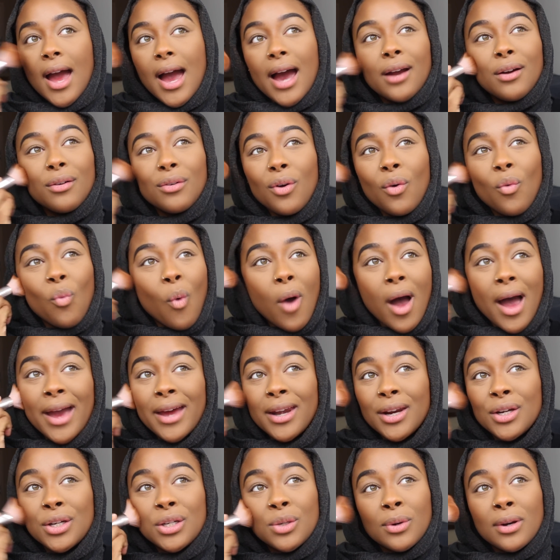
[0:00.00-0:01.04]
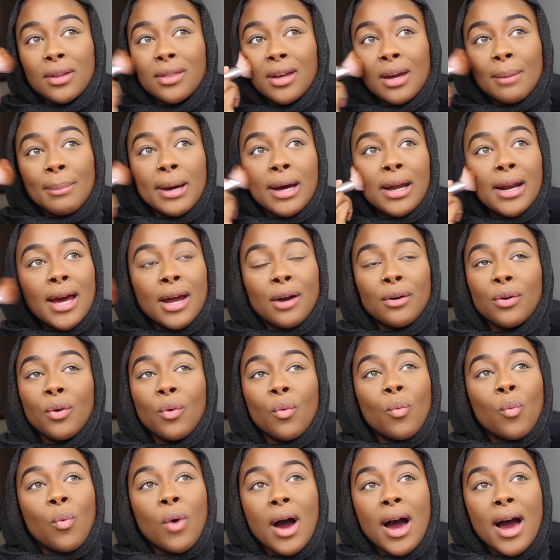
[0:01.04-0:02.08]
I don't know why I didn't do anything about it. I don't
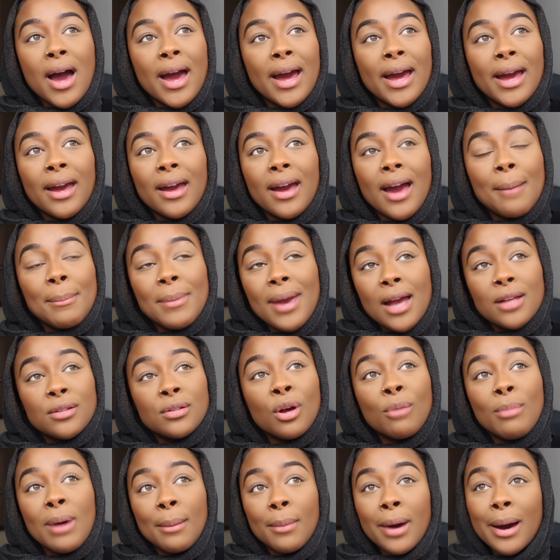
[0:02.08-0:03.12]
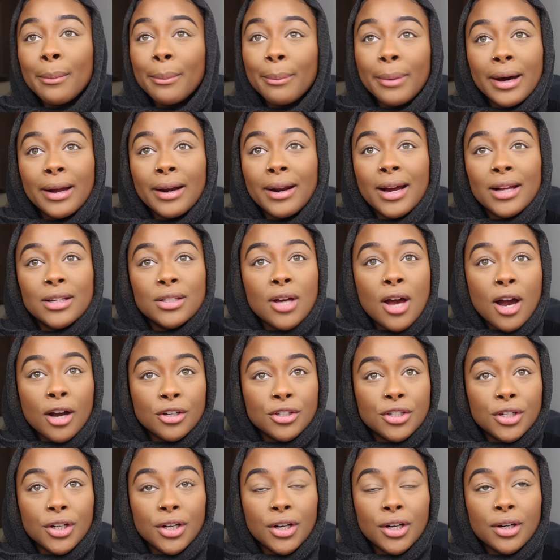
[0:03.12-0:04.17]
know why. I mean, I told my mom about it. I
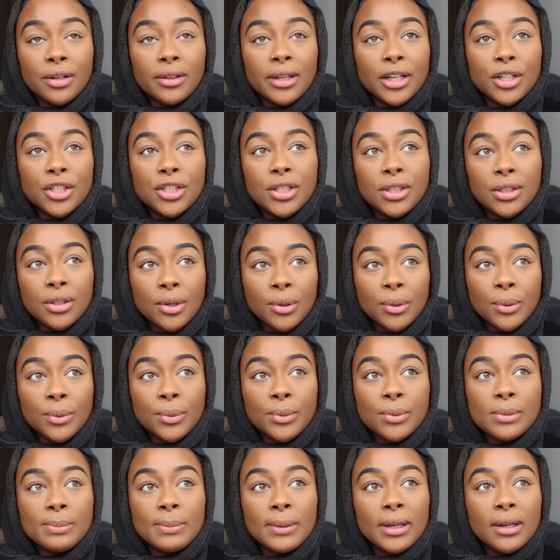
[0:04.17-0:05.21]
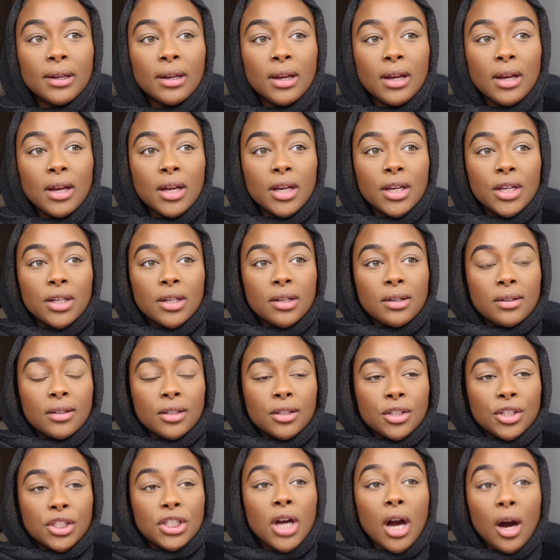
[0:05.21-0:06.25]
talked to her, like she knows, but
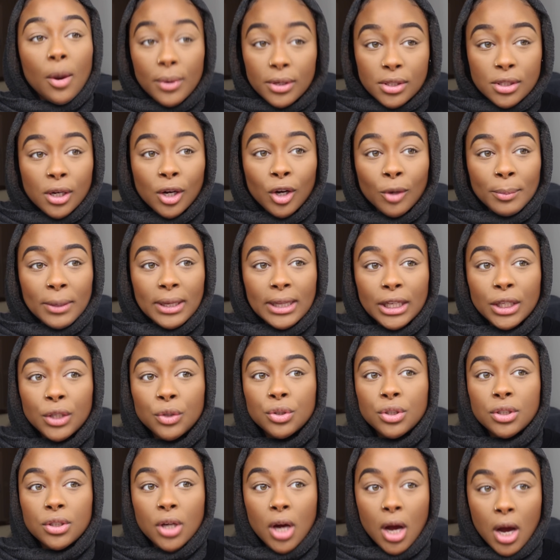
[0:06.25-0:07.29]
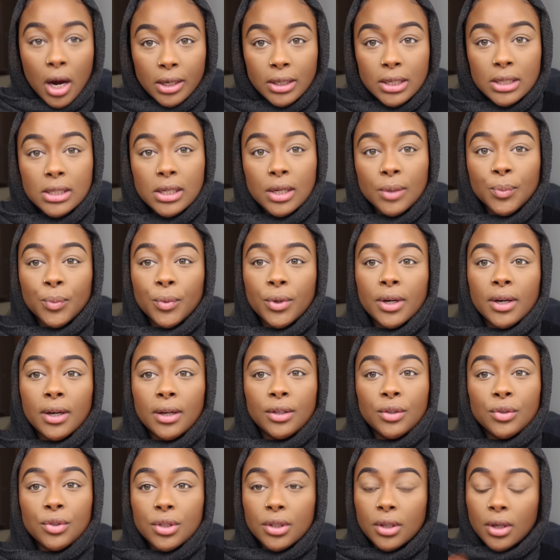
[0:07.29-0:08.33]
she always told me like you should talk to
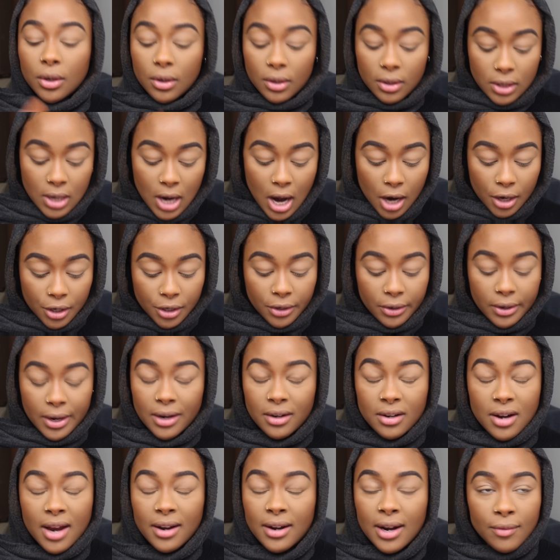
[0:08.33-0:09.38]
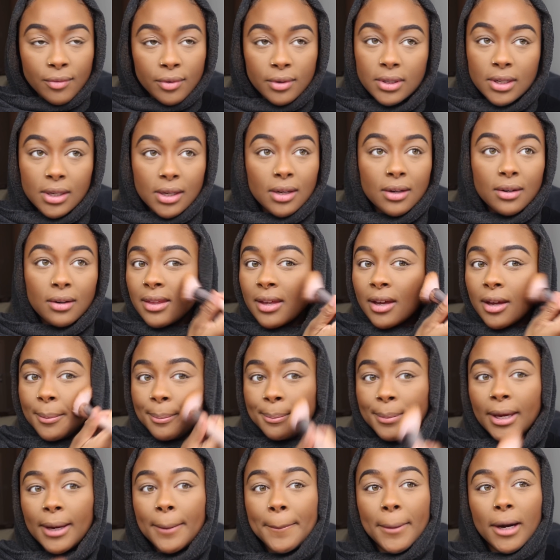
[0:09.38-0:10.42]
someone, you should go to the doctor, and I never did. I think a
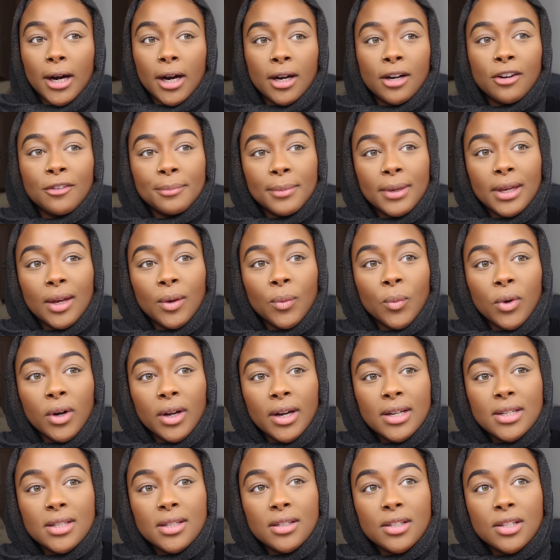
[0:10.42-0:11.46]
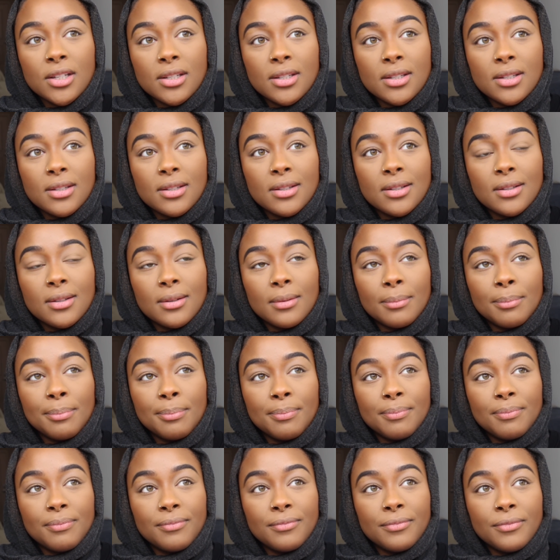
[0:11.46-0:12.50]
big part of me wanted to just,
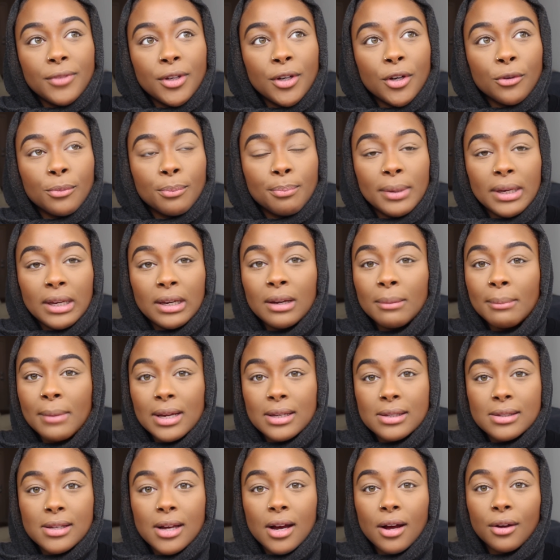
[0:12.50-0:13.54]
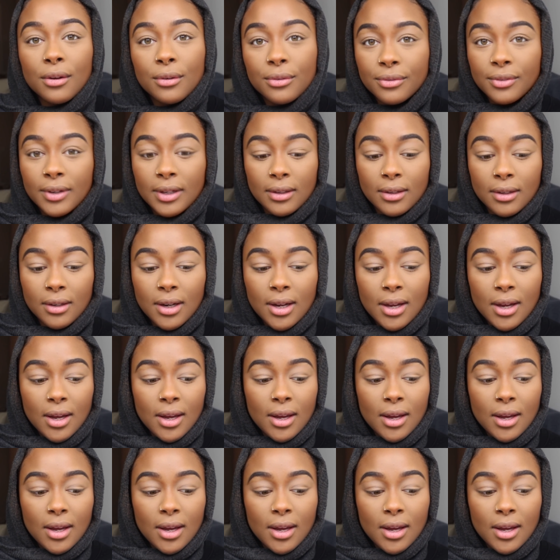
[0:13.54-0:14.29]
you know, beat it myself, and